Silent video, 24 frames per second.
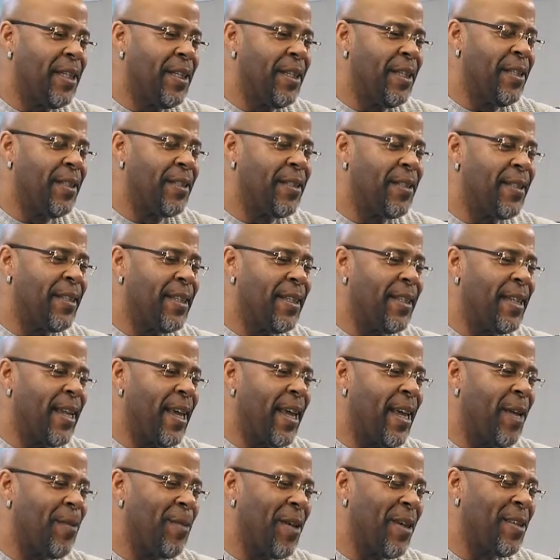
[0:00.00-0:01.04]
his
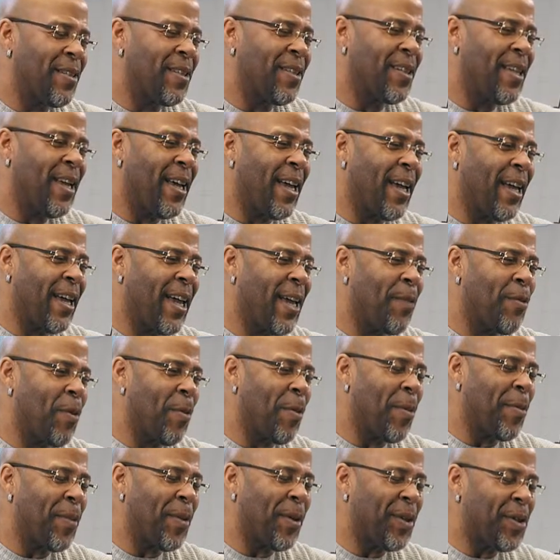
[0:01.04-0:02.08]
name, I can't
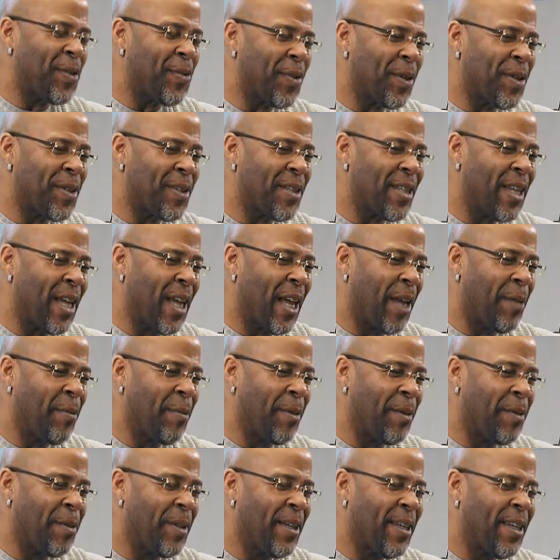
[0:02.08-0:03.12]
remember his first name.
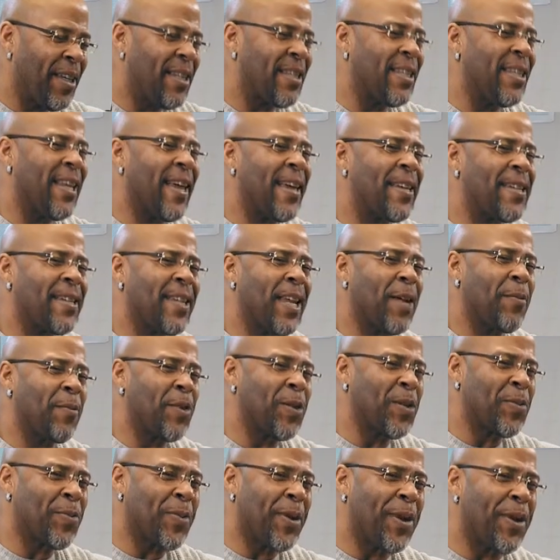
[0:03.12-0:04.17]
His last name
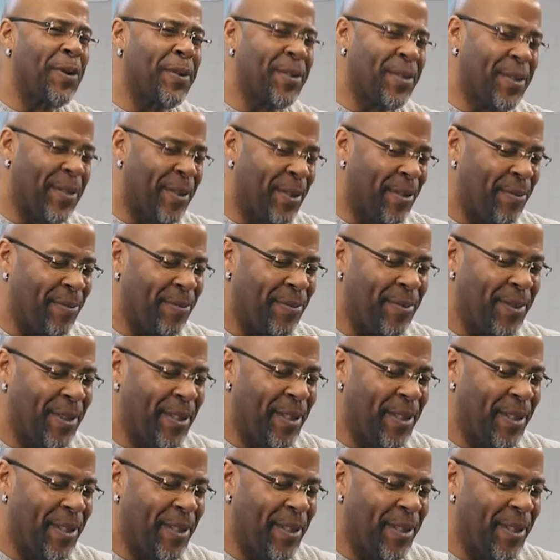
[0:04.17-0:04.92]
was Pearson.